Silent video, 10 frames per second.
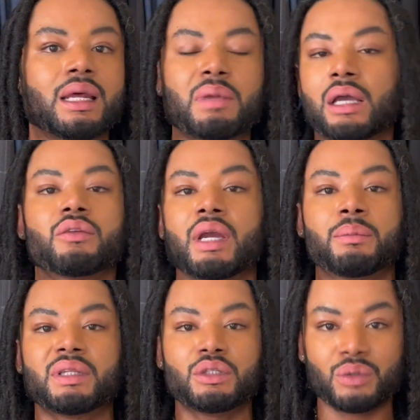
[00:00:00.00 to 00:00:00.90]
I'm not going to
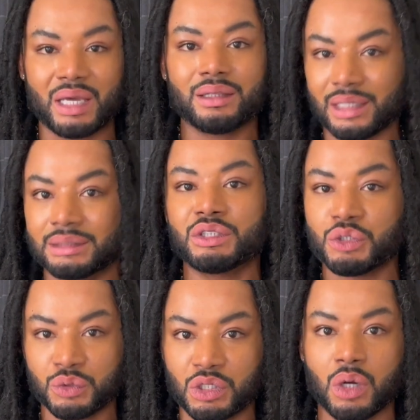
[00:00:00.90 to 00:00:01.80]
recommend that you get things that
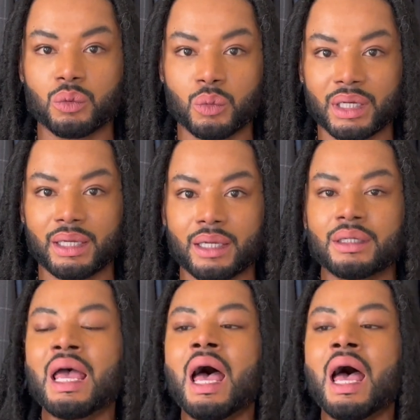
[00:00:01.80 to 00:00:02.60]
you don't want to get.